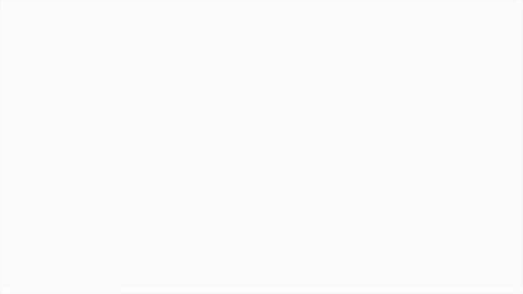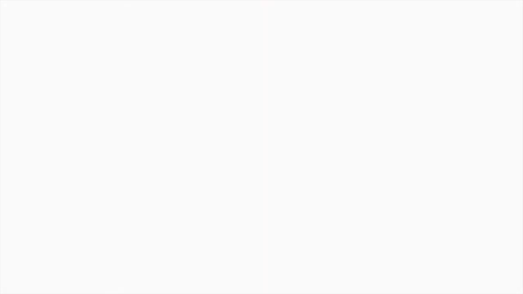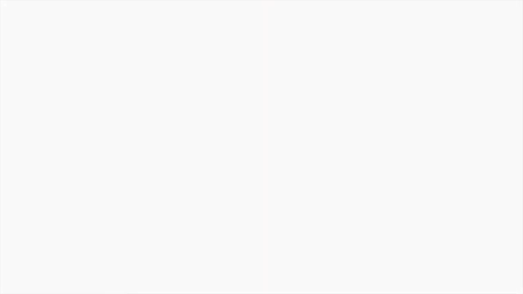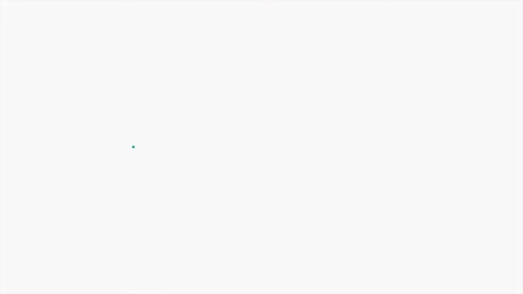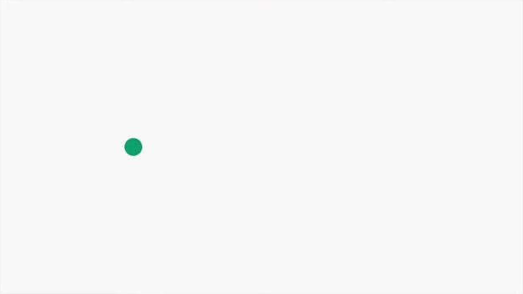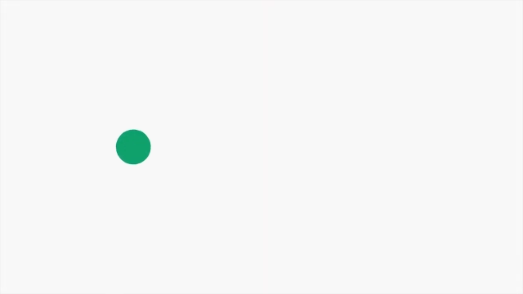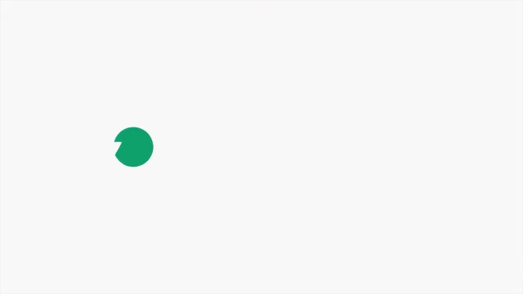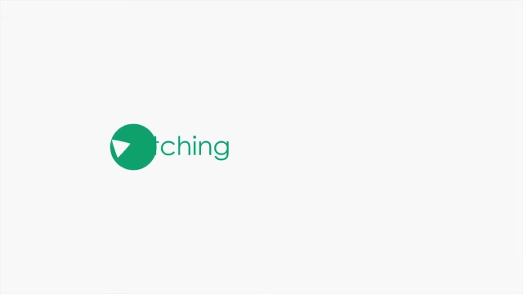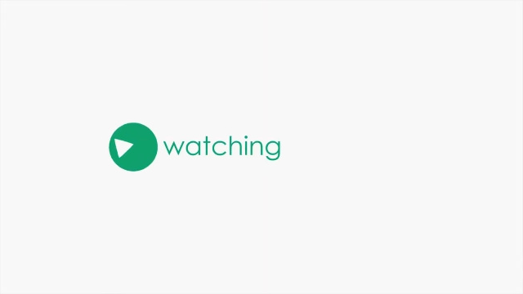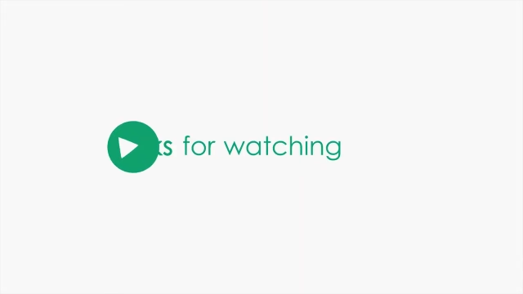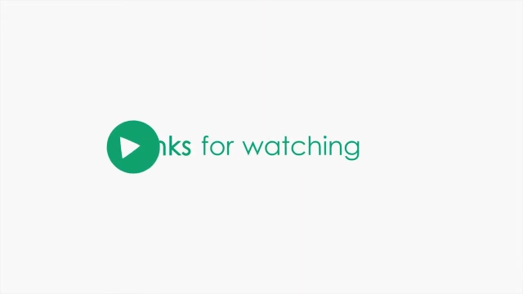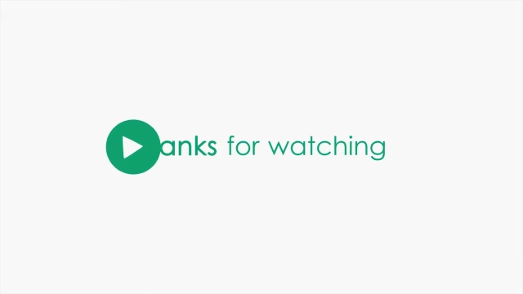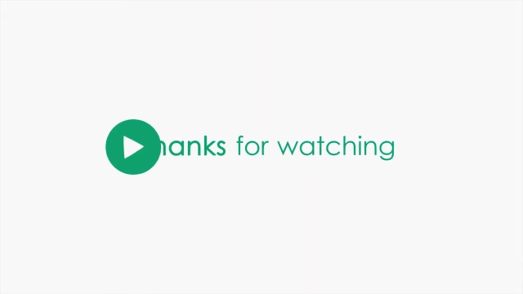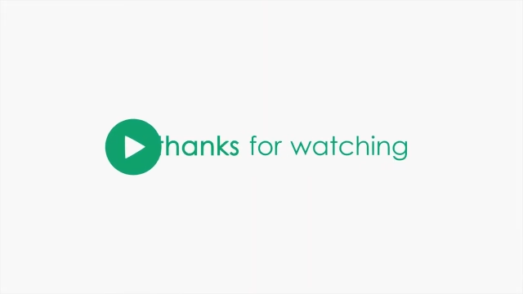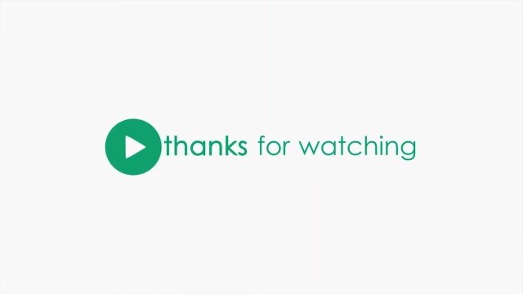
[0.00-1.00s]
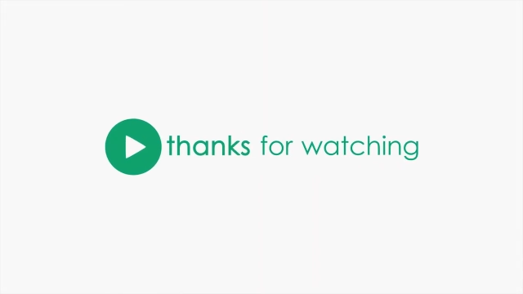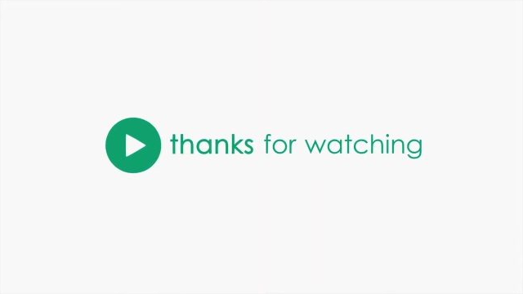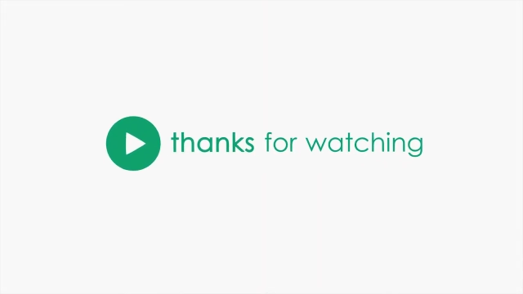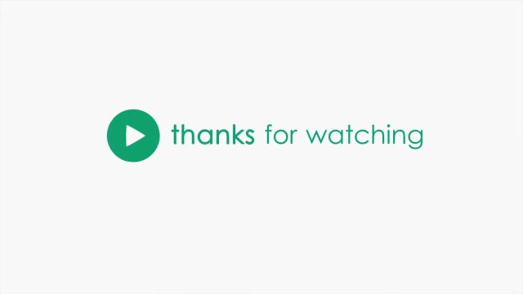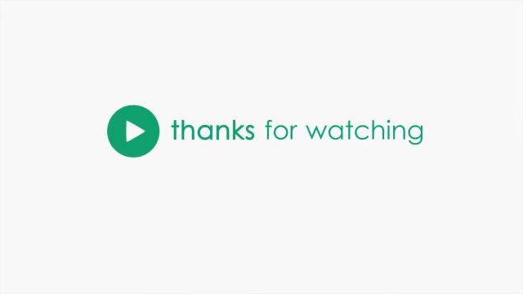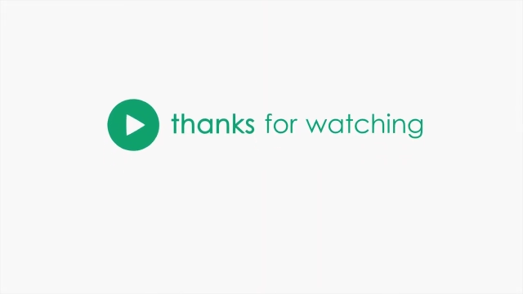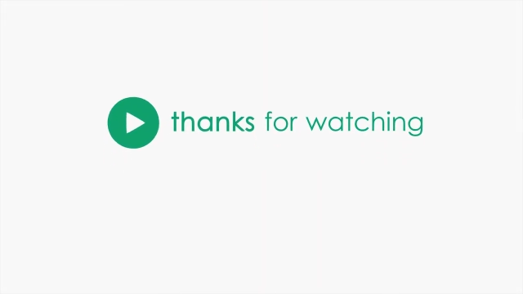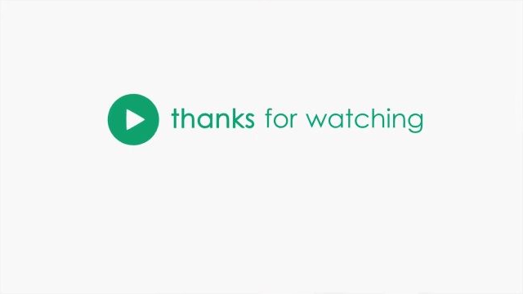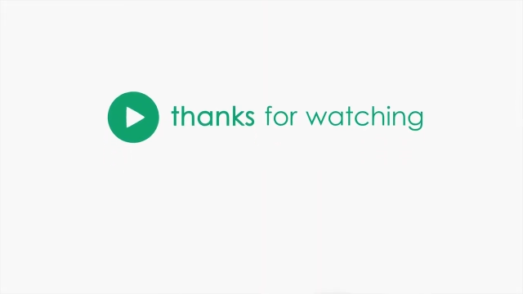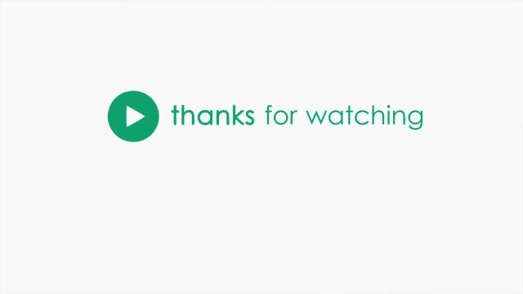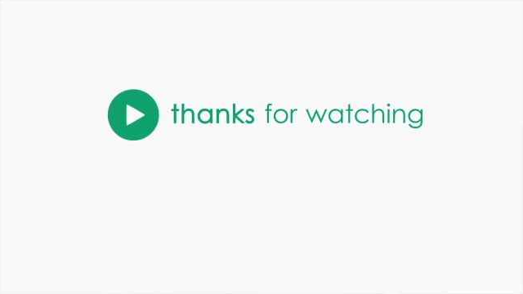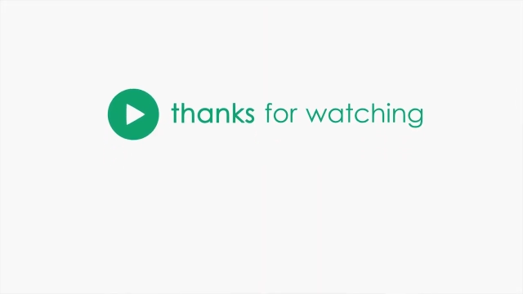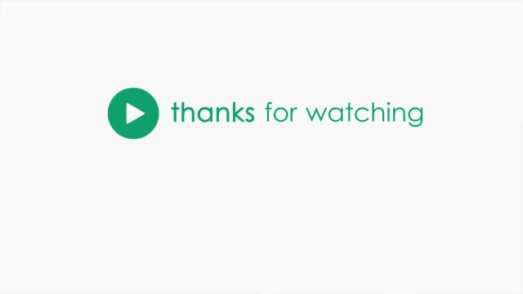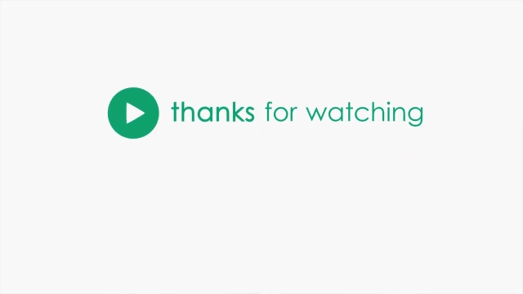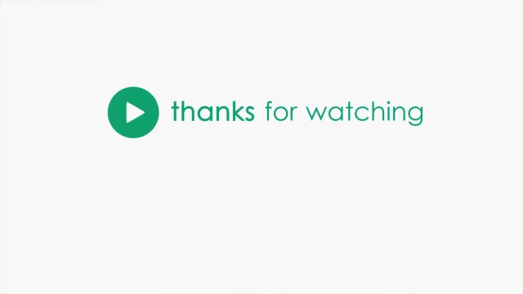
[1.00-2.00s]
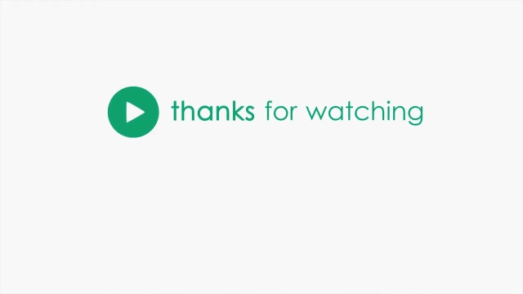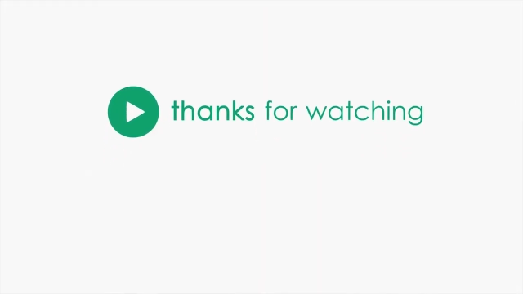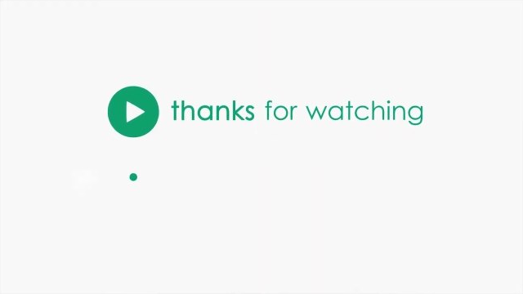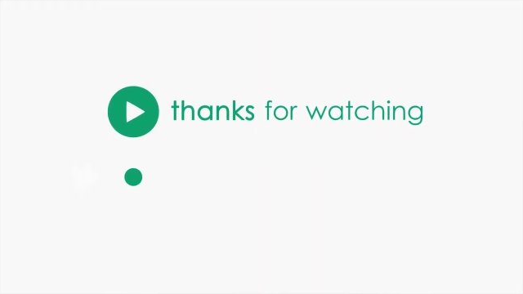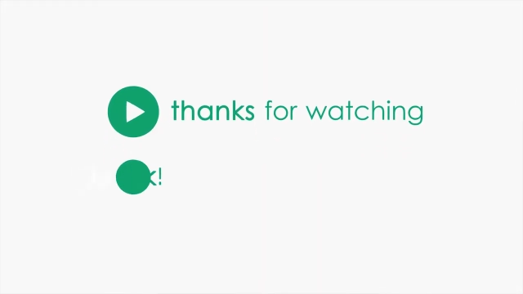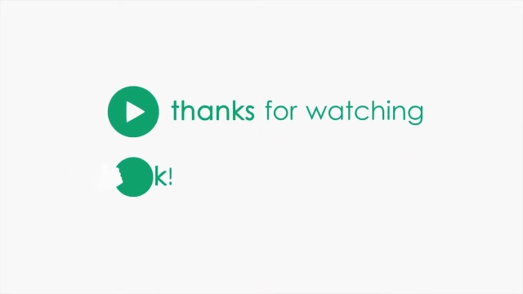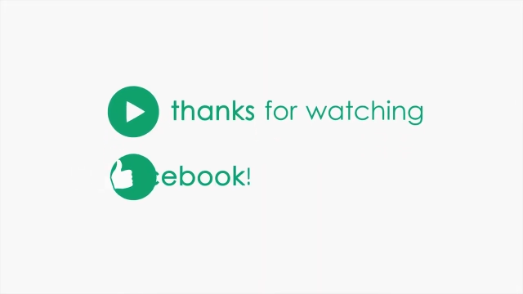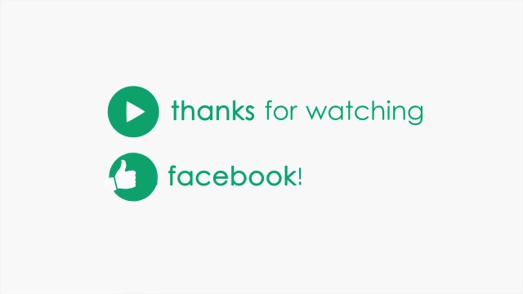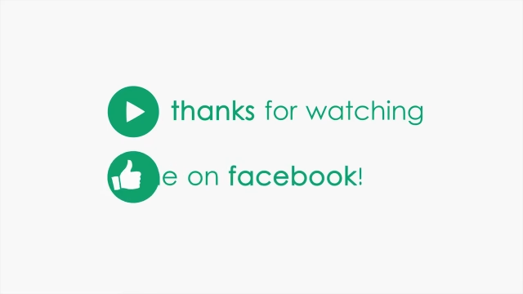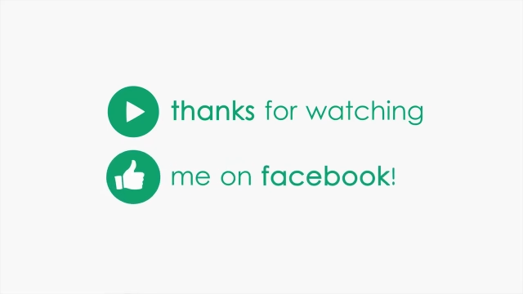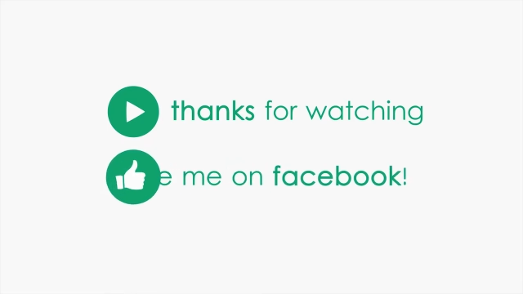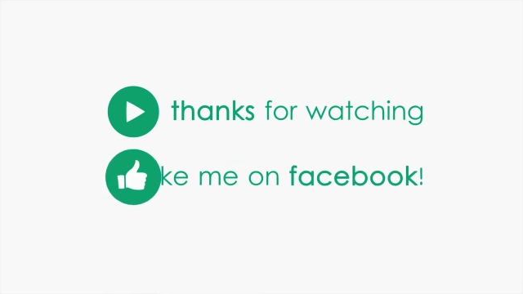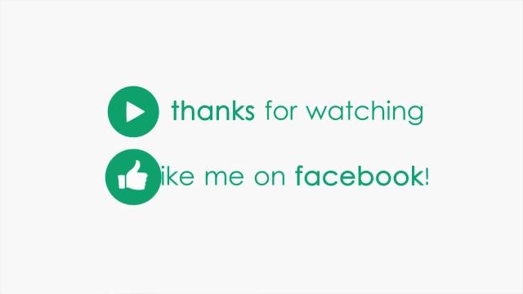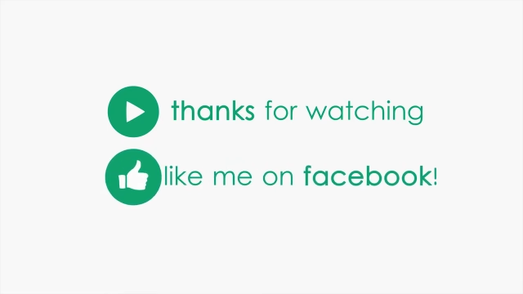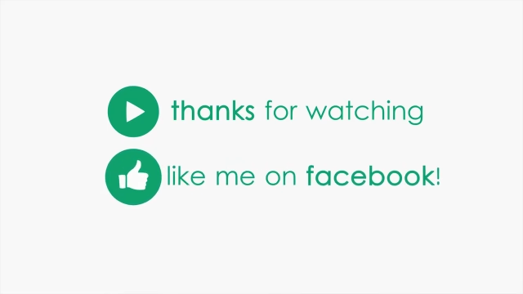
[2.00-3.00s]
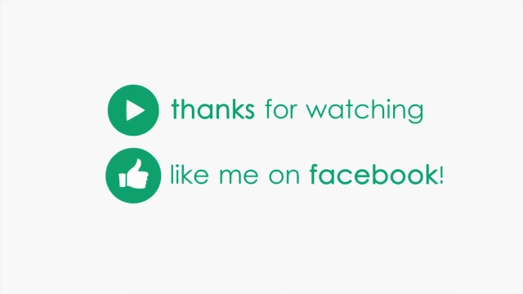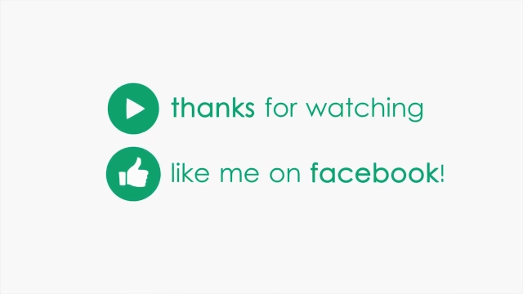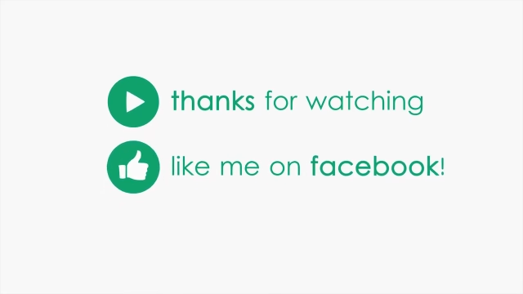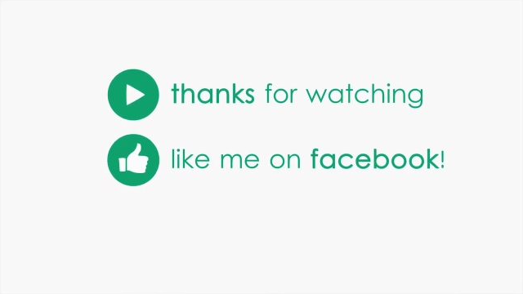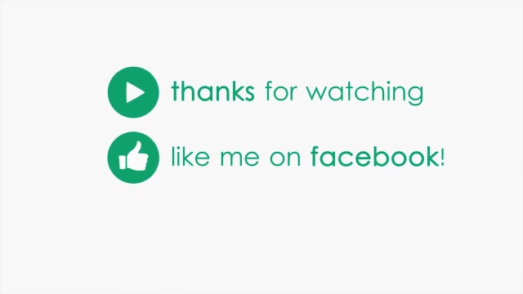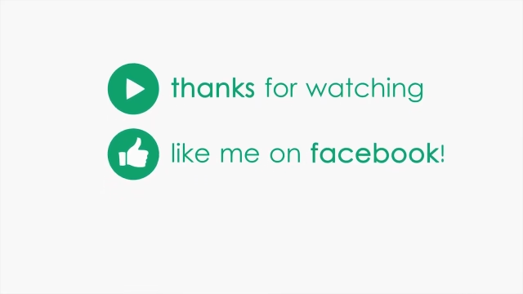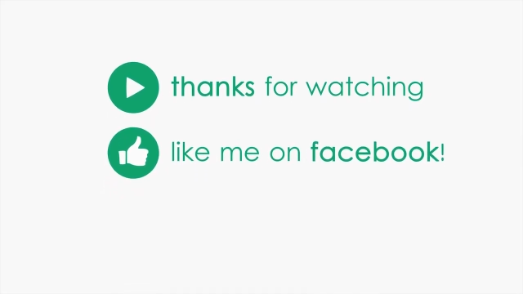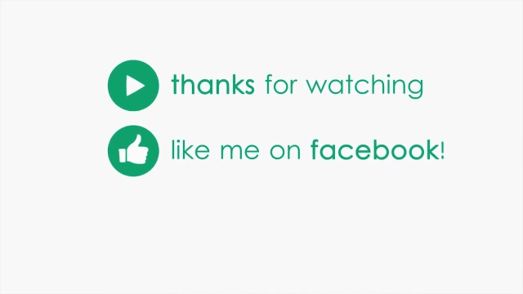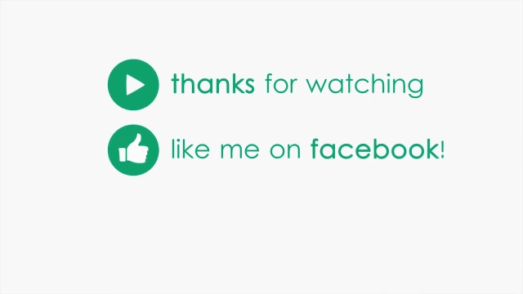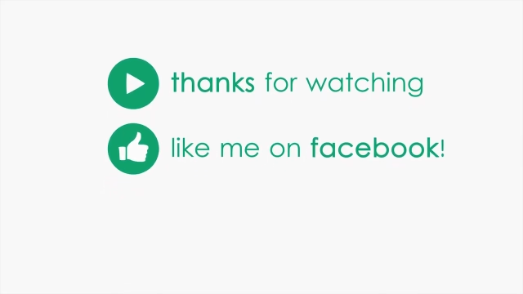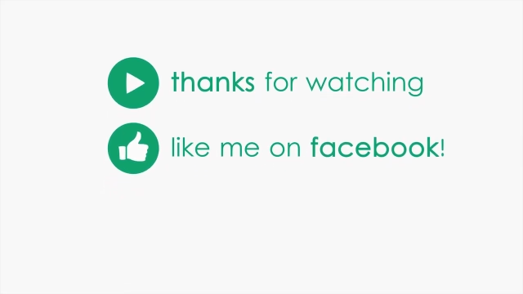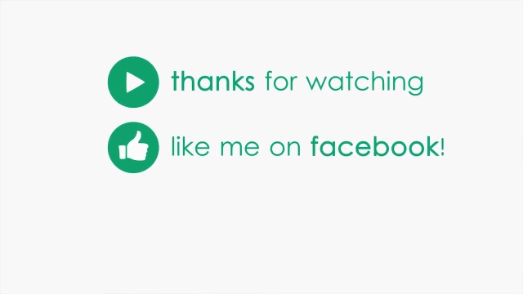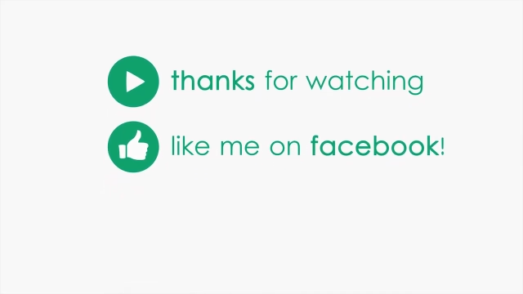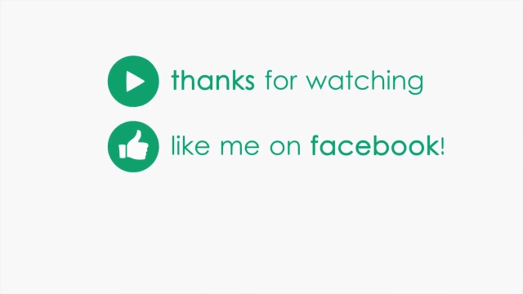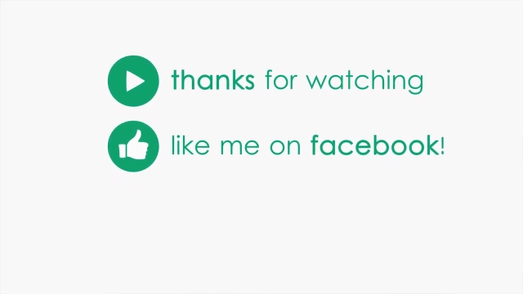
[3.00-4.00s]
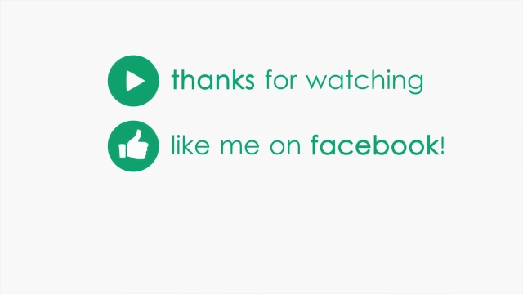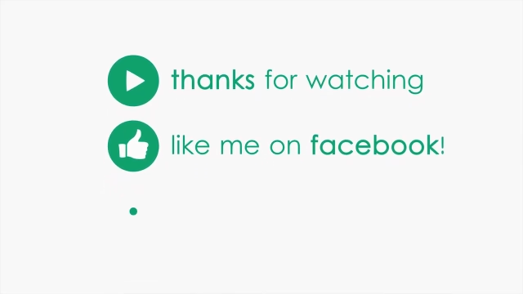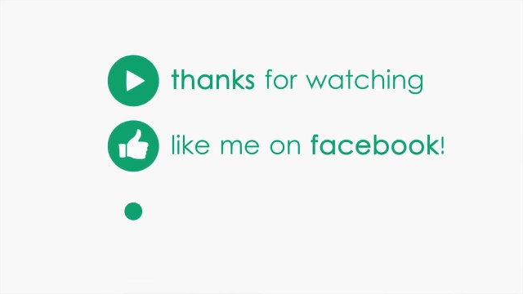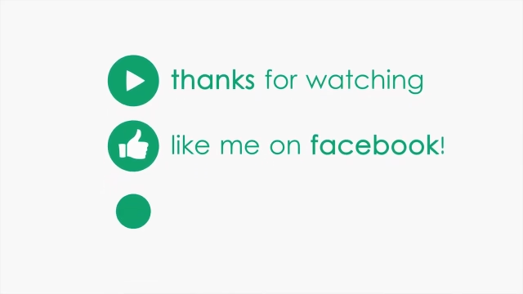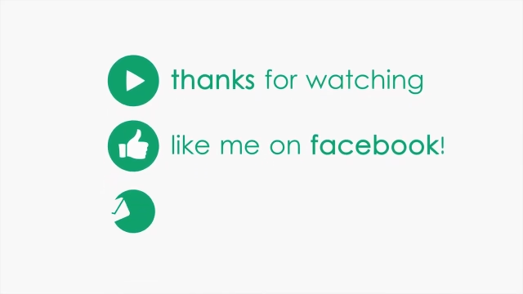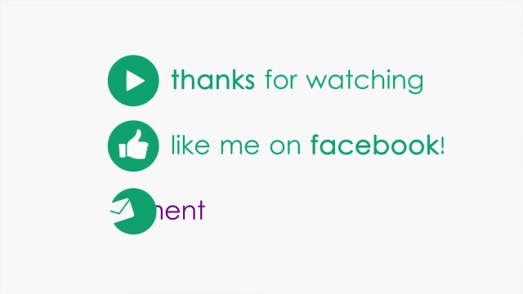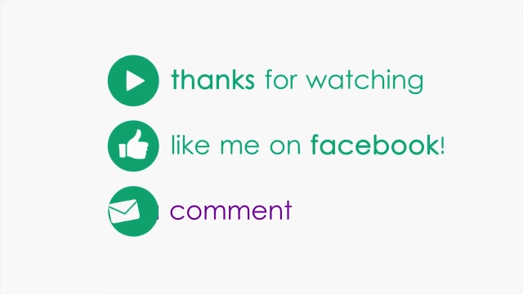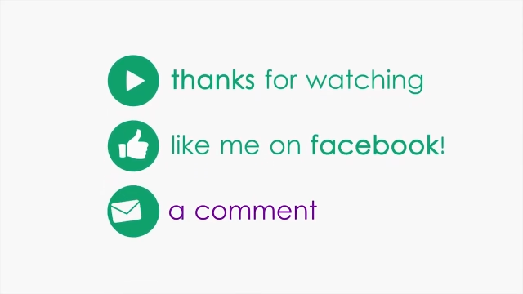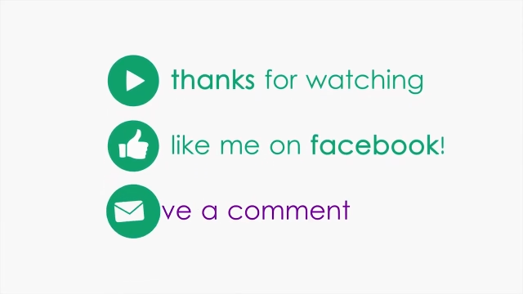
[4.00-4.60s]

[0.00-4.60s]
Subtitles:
[unreadable: no face in view]